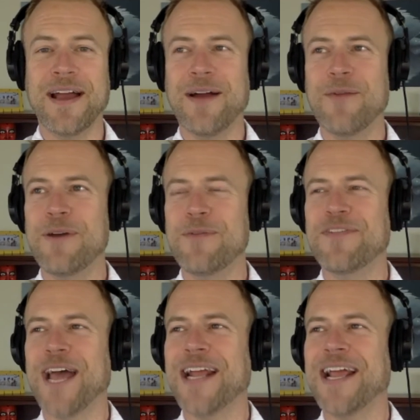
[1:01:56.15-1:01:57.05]
we've
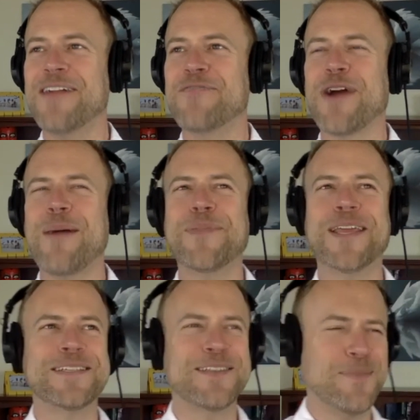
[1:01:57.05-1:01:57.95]
got to kind of wrap
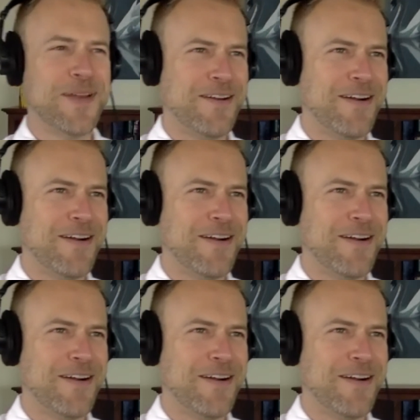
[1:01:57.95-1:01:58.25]
things up here.